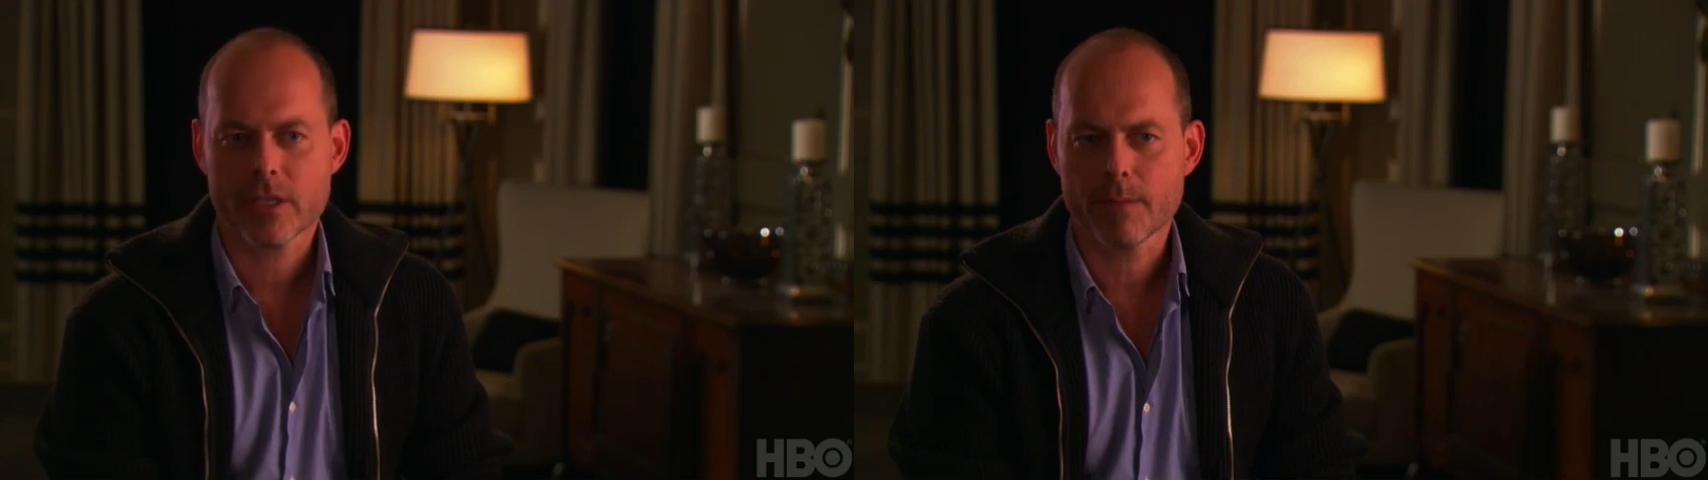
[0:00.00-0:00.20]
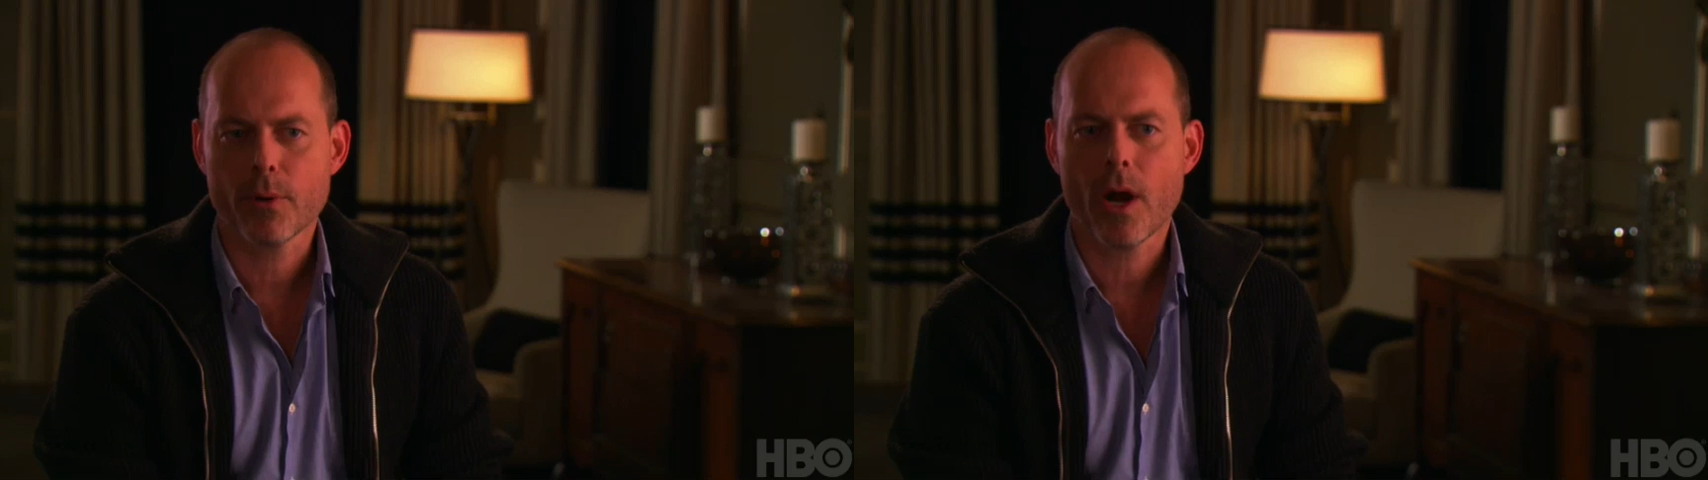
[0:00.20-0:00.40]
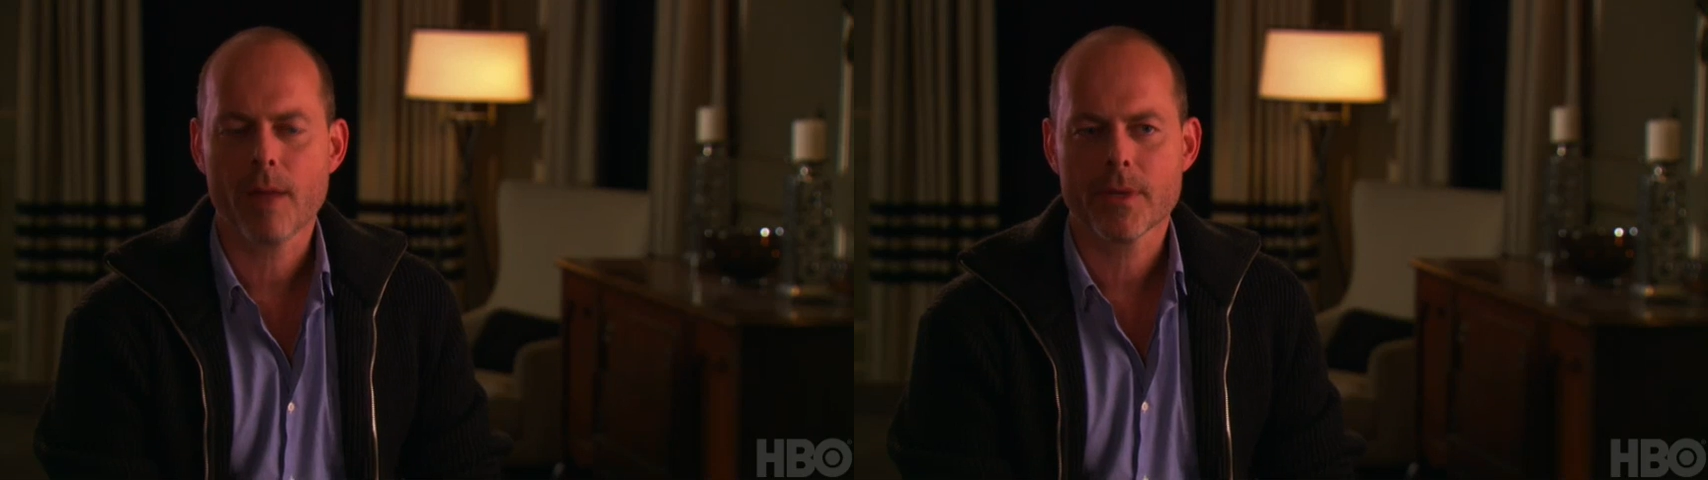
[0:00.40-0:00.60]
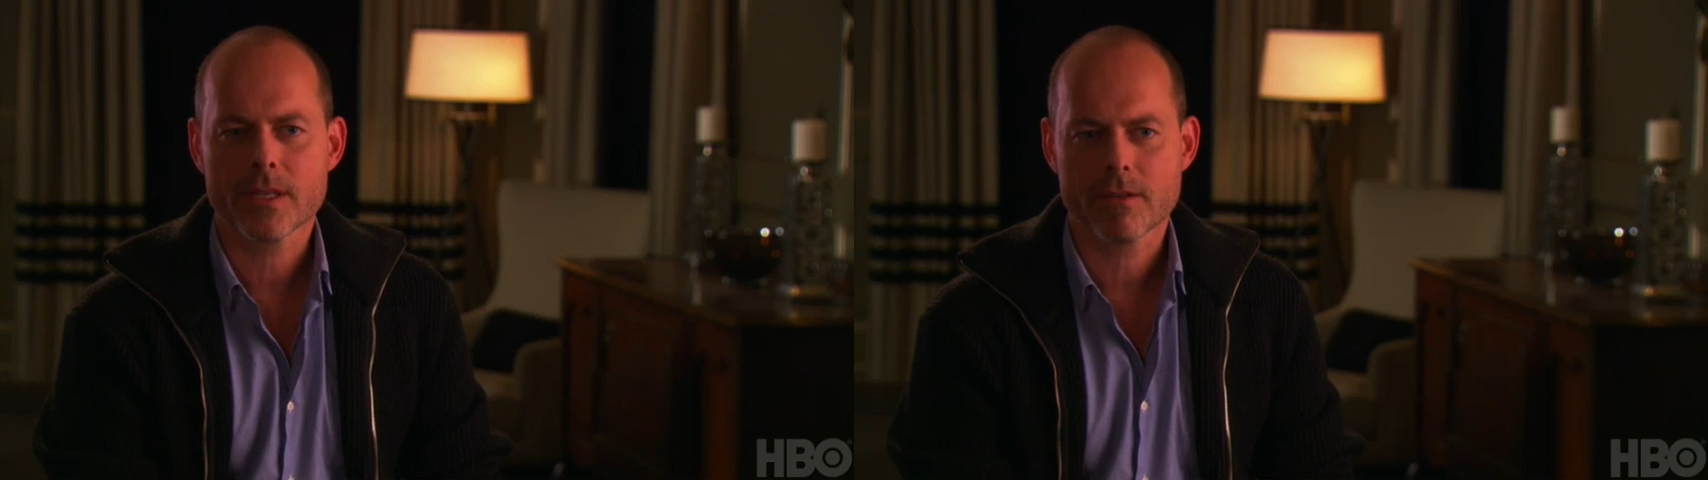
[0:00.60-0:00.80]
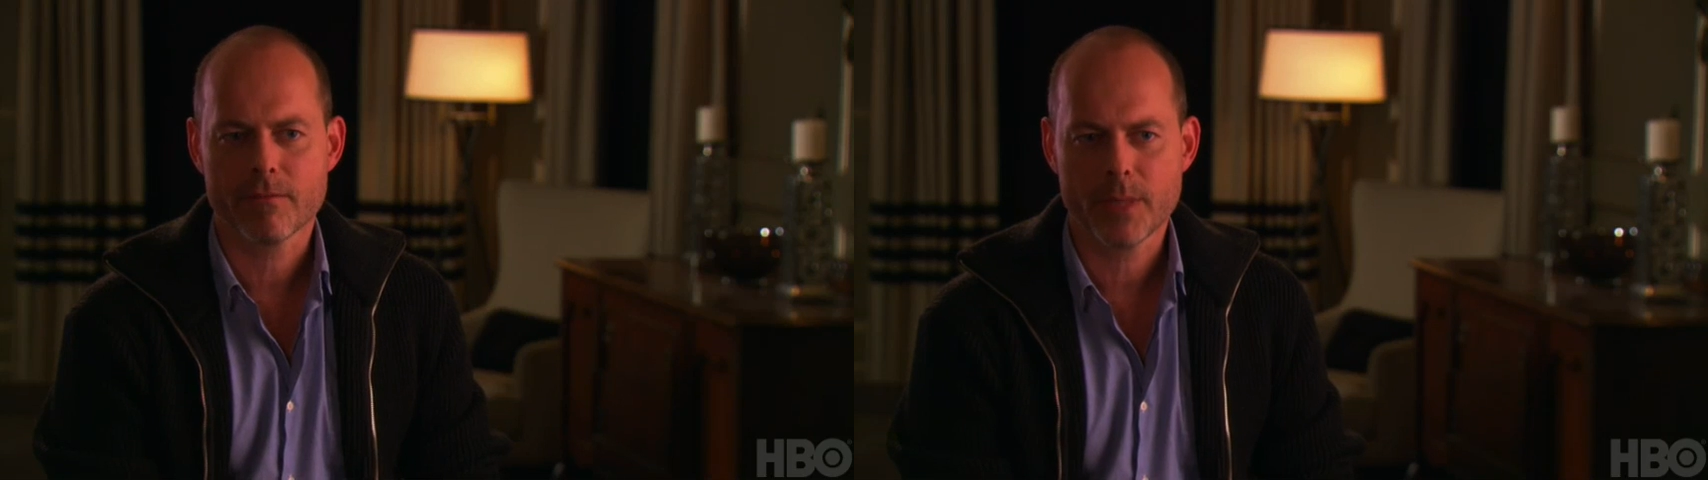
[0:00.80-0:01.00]
and the
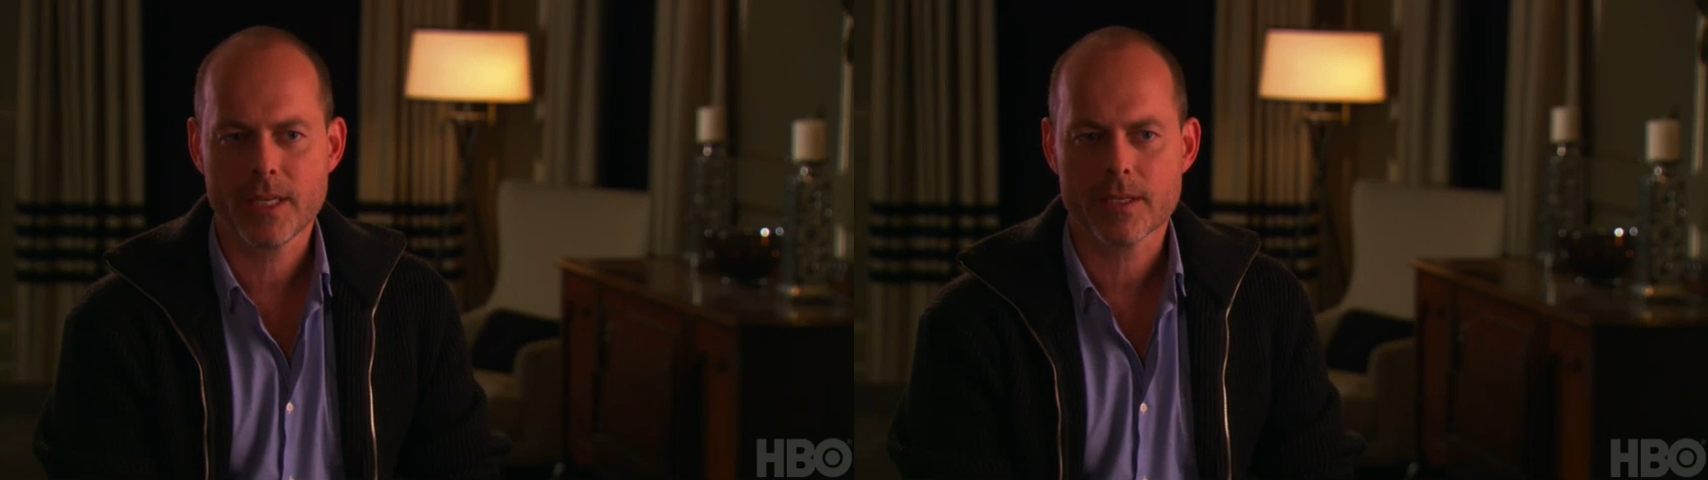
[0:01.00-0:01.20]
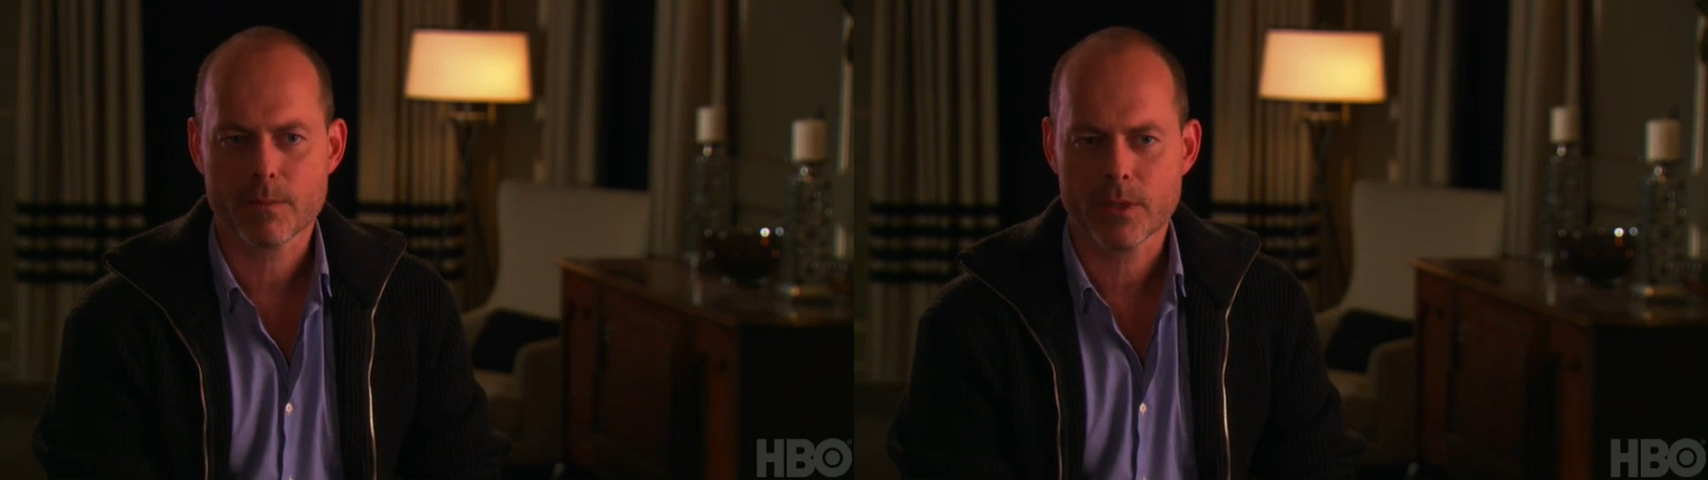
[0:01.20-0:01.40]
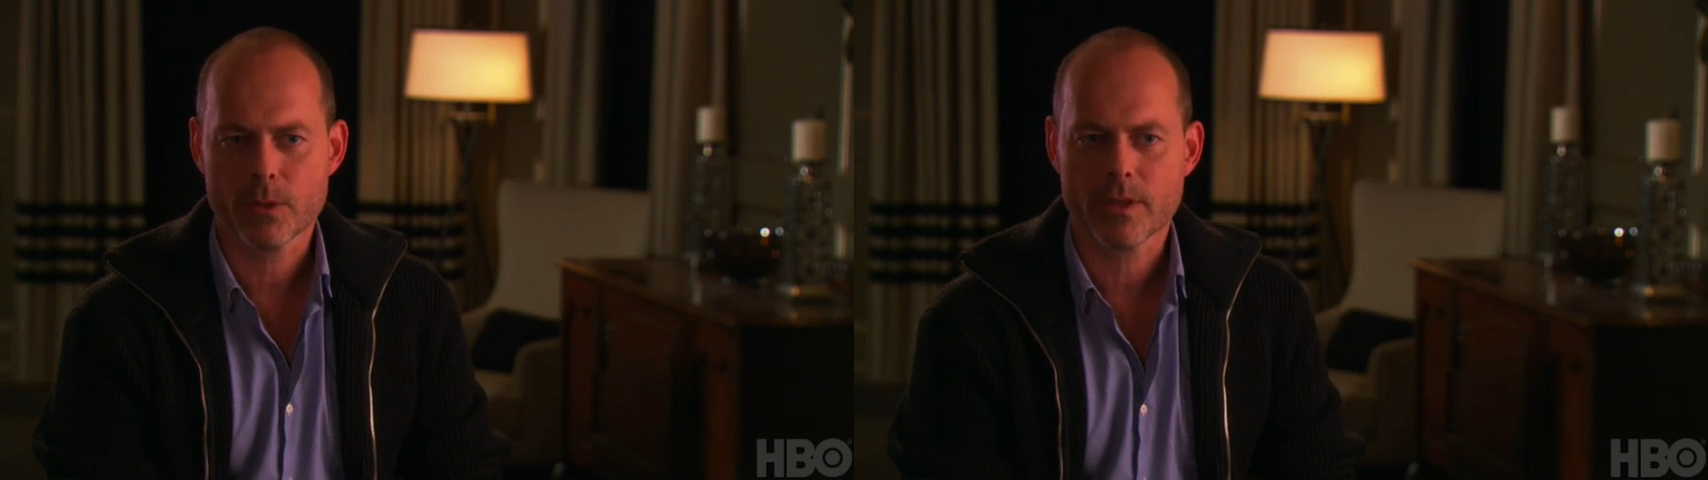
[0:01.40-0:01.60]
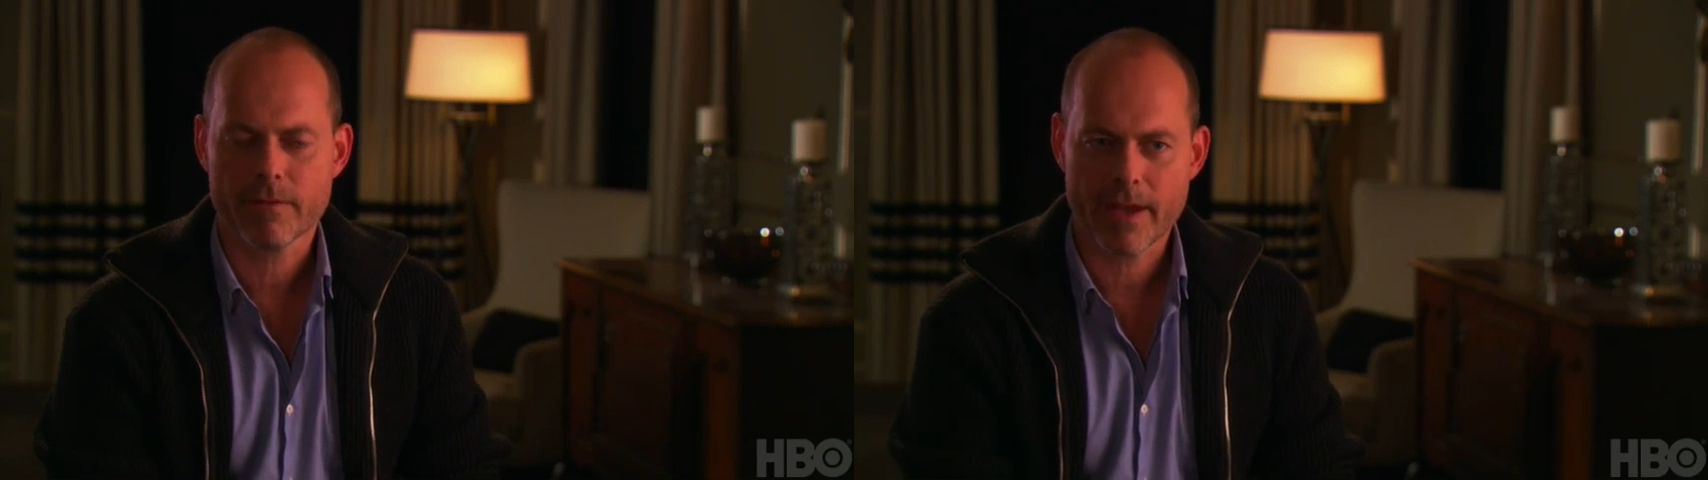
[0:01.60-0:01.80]
promise of peace between the